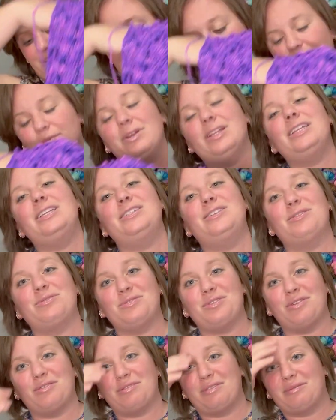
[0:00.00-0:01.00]
I really don't
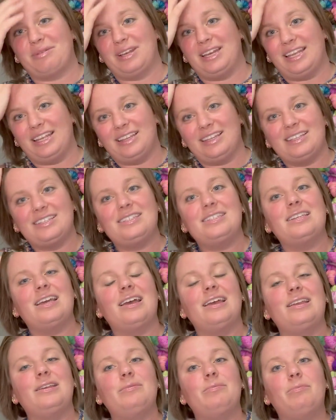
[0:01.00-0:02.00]
know if I'm going to get this
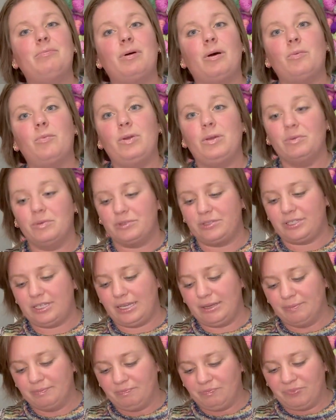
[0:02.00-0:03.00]
done, but we will
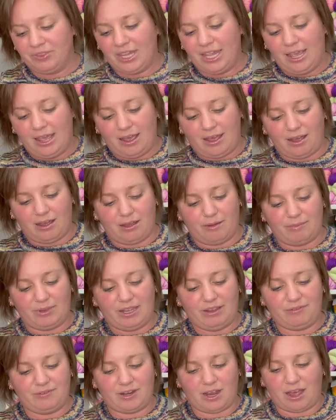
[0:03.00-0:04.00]
see.
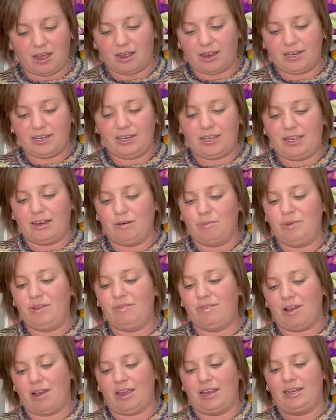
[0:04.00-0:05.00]
If not, it'll be
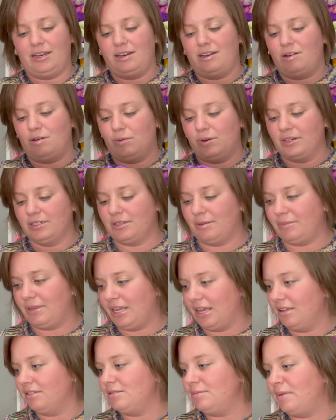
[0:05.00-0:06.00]
fine, and I'll wear something
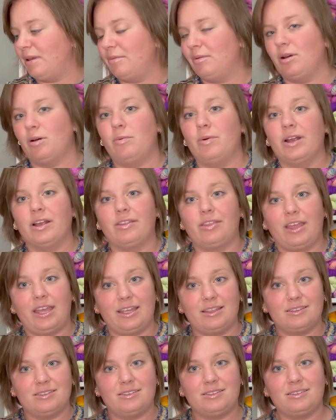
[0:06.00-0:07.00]
else. Maybe I'll wear
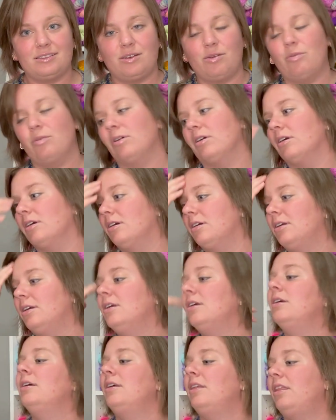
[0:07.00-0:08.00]
this or
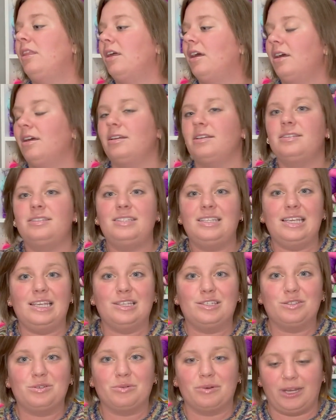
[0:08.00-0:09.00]
the C
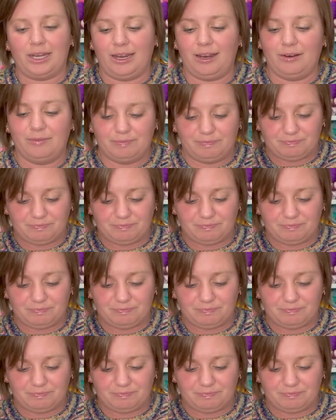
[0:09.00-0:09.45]
Street.